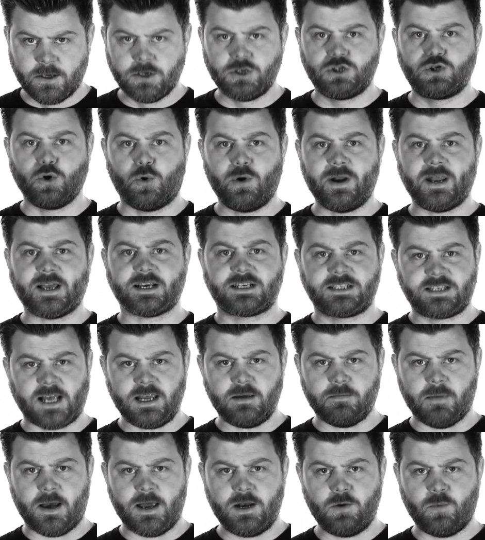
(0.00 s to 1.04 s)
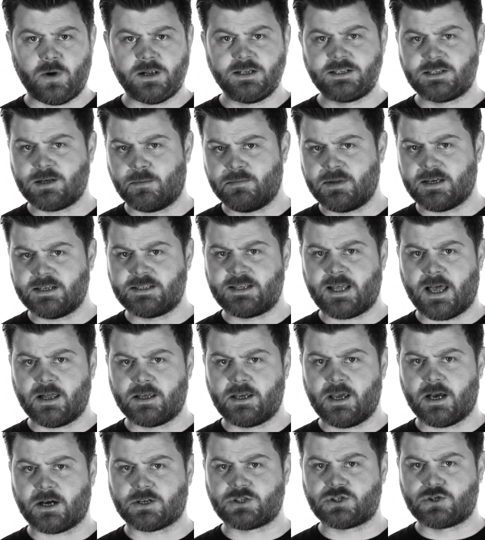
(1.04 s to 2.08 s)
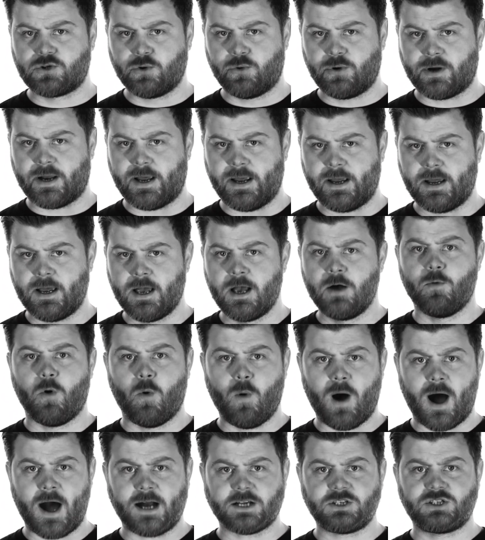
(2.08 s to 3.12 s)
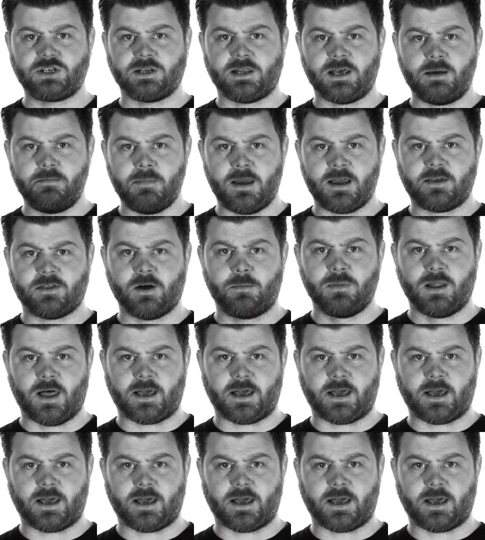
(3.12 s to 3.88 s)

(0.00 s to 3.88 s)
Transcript: Showing excitement when somebody's telling you a story will actually make them